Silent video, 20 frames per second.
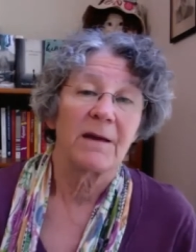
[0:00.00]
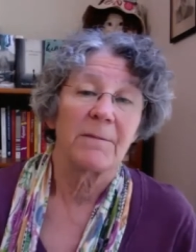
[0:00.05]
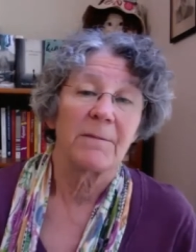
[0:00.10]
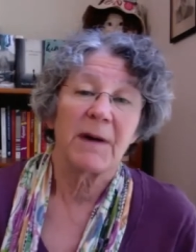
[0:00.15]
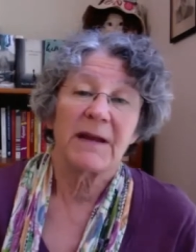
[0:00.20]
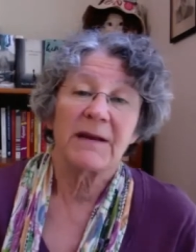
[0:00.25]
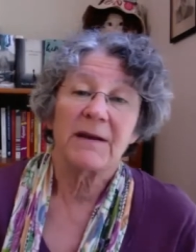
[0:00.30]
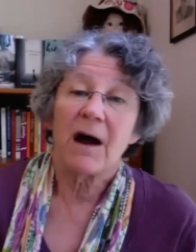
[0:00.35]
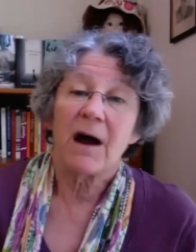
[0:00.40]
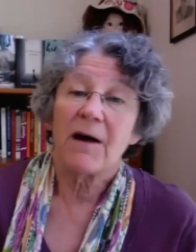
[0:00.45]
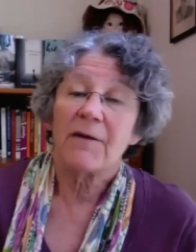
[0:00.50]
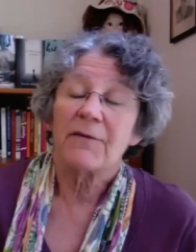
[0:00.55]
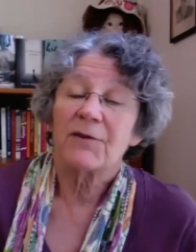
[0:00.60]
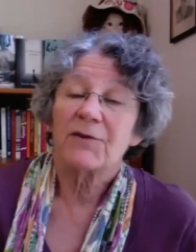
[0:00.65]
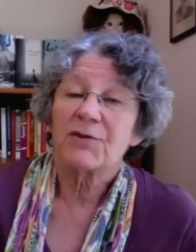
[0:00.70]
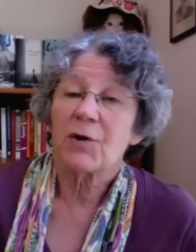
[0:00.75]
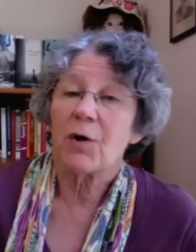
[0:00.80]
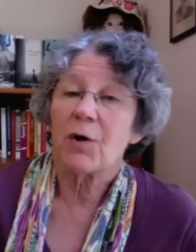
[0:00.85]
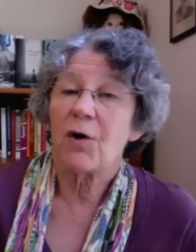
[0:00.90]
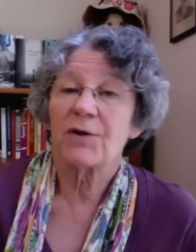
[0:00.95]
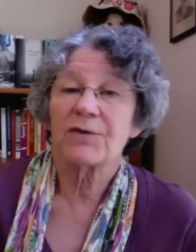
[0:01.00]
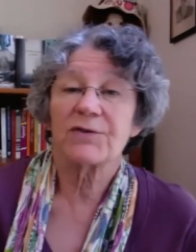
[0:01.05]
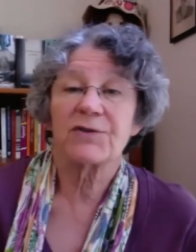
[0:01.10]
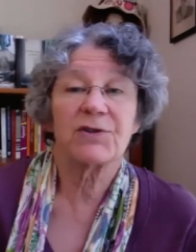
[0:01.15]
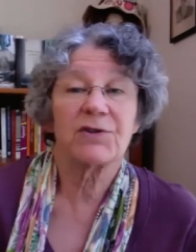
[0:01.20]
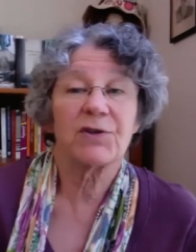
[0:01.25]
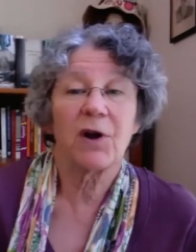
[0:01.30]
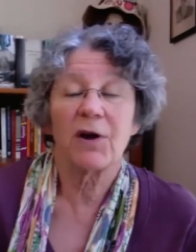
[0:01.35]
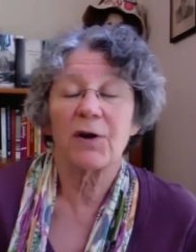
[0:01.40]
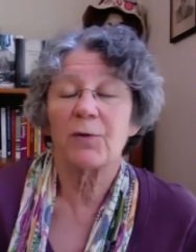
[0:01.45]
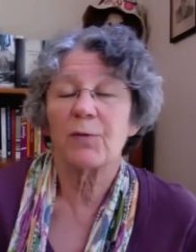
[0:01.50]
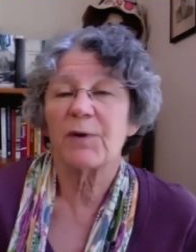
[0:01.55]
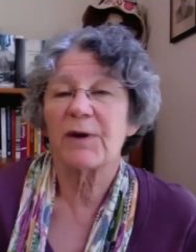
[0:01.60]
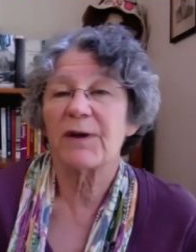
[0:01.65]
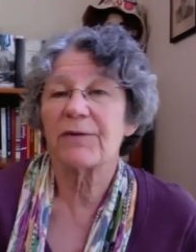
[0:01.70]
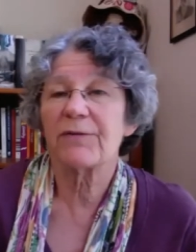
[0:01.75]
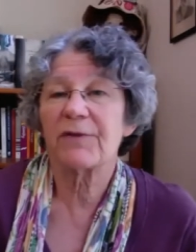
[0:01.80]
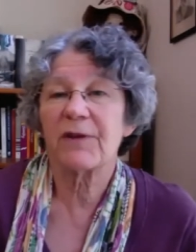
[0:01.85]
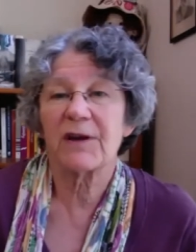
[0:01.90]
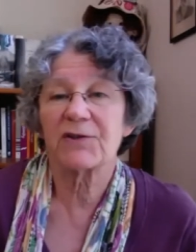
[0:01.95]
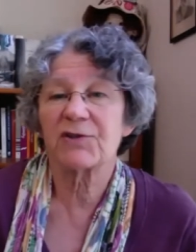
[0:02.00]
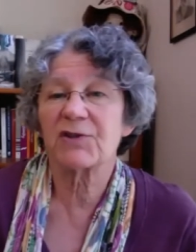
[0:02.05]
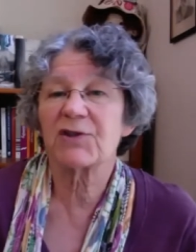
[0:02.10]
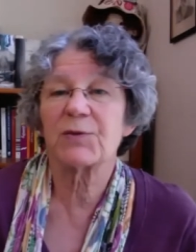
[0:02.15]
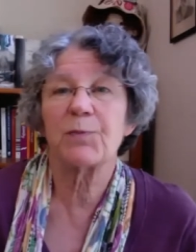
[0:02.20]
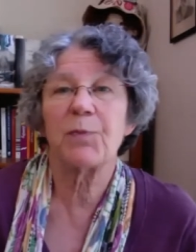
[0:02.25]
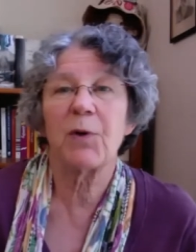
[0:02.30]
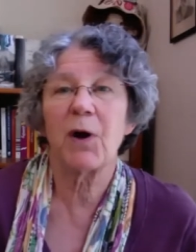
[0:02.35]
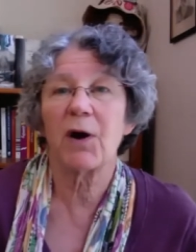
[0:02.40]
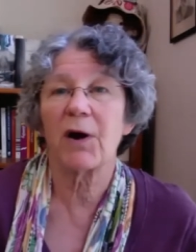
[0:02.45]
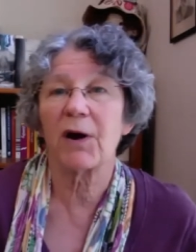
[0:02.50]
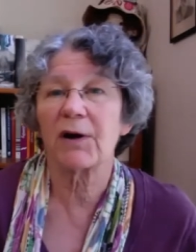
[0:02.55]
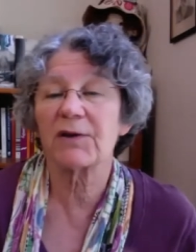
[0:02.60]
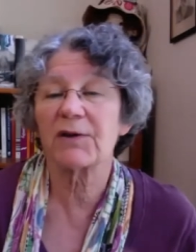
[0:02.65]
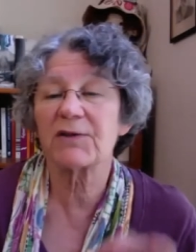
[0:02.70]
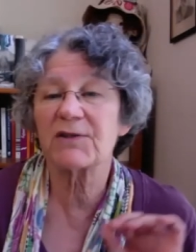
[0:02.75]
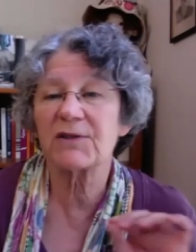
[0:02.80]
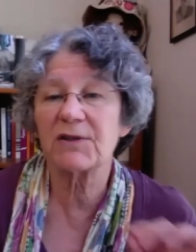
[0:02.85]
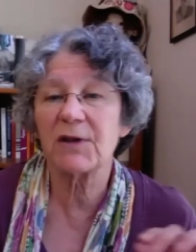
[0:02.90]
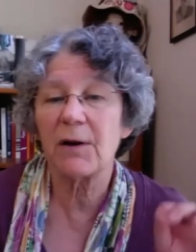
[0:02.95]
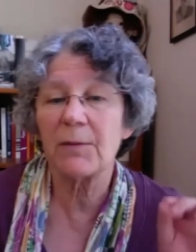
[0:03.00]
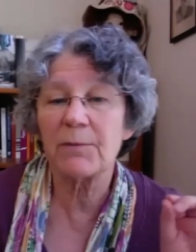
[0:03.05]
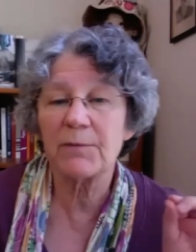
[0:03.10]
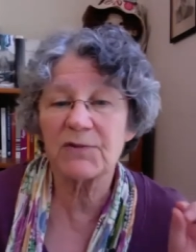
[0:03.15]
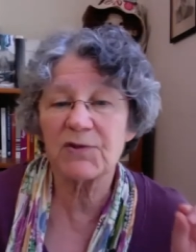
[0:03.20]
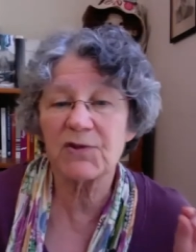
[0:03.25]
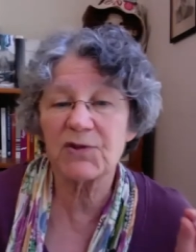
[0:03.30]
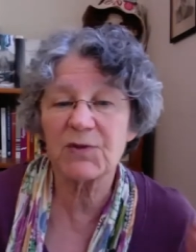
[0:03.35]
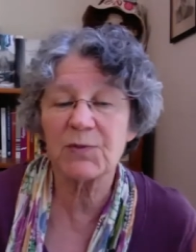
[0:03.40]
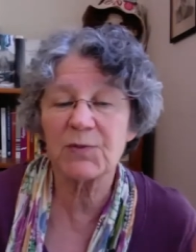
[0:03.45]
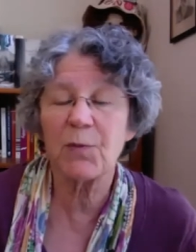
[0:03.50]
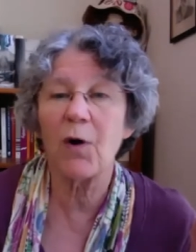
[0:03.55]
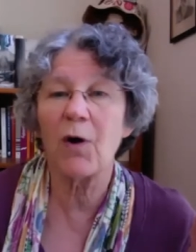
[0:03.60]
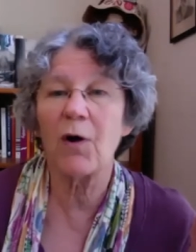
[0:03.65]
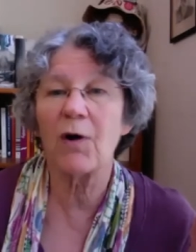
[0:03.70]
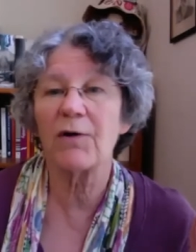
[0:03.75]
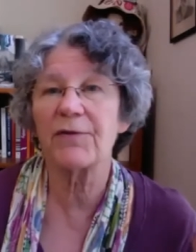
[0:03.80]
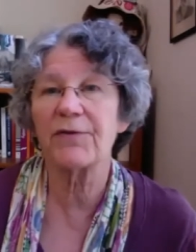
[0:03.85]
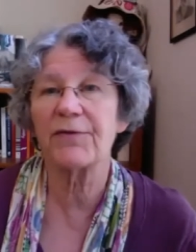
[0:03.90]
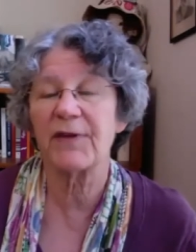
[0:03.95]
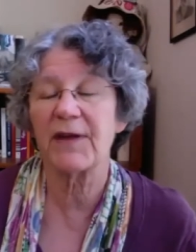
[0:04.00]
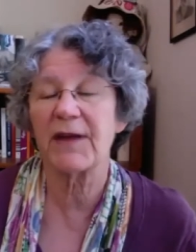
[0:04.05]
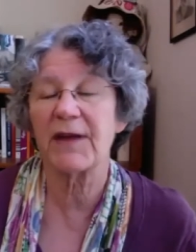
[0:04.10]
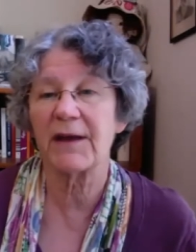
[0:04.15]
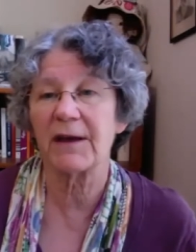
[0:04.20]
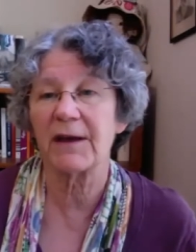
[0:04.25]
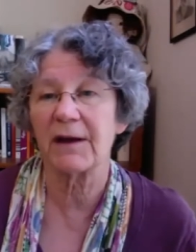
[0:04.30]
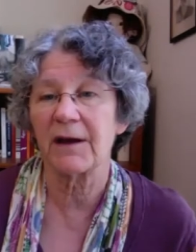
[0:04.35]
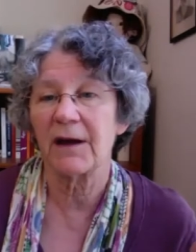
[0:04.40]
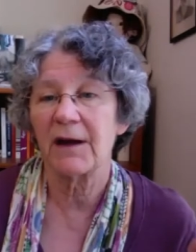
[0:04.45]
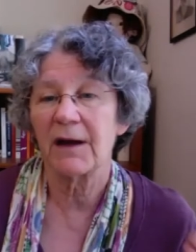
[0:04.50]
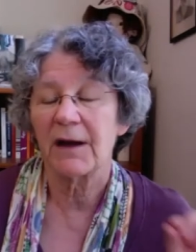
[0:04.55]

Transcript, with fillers: My novels all start with a spark, some small thing,